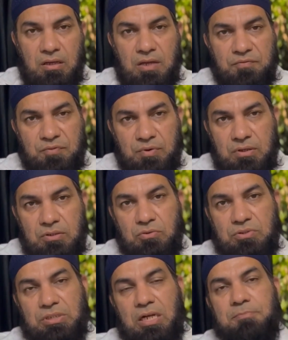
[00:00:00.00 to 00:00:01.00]
If
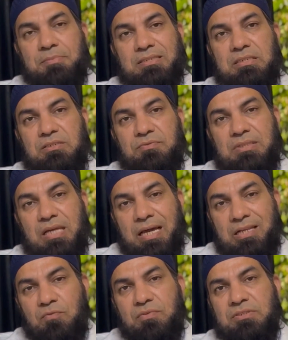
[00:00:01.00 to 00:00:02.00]
your child presents with
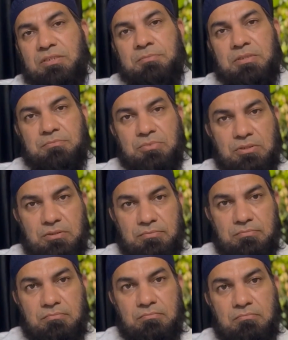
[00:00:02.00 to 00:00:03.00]
any of the
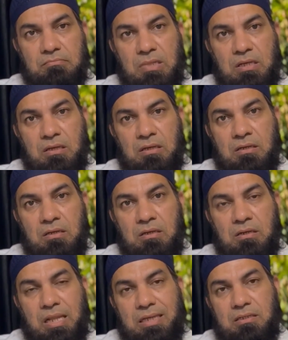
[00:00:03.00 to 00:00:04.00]
symptoms
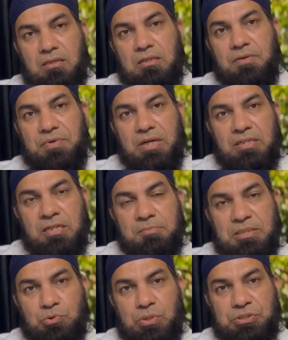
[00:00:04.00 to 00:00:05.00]
like difficulty
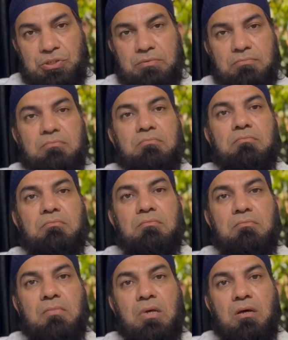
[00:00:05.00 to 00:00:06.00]
in maturation,
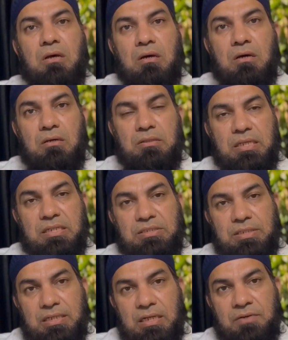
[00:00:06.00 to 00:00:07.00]
there
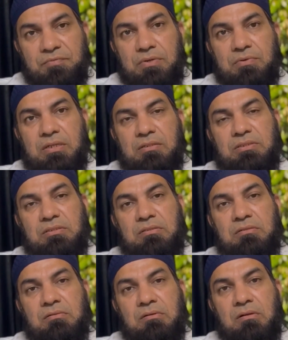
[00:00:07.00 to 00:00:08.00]
is recurrent fever
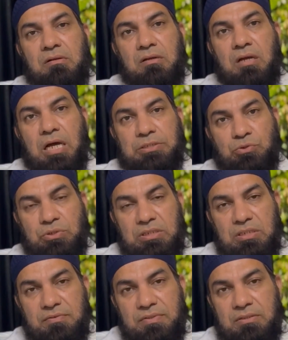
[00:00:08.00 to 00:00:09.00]

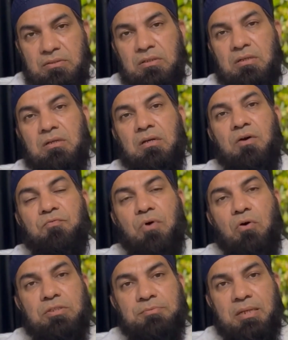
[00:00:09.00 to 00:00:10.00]
associated with
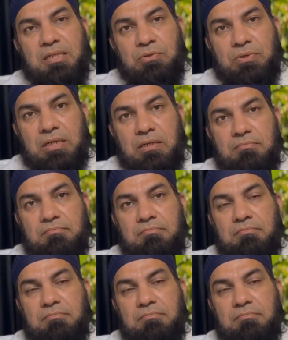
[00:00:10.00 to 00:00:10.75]
foul smelling urine,